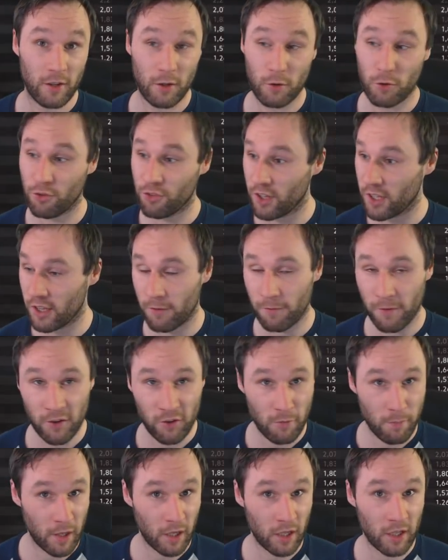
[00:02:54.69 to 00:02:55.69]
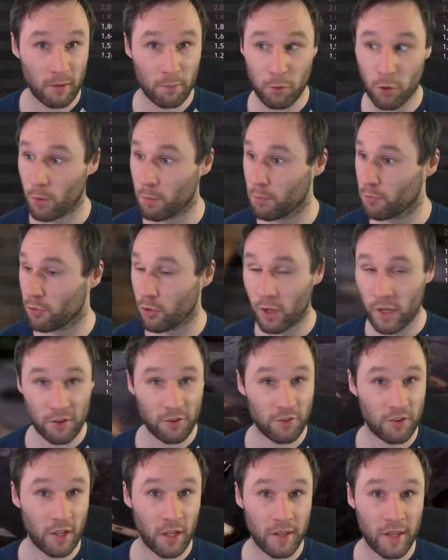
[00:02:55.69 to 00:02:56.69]
They're saying the visibility problems, all
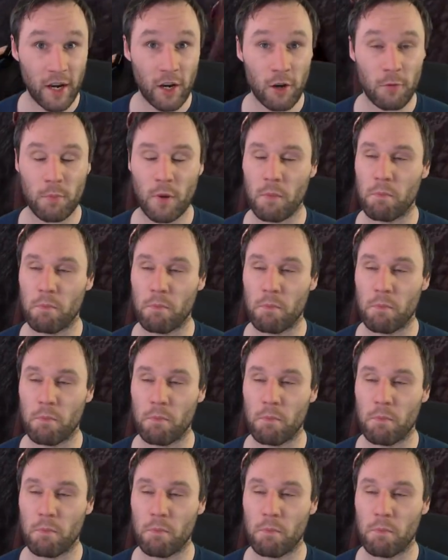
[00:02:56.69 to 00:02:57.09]
that's still there,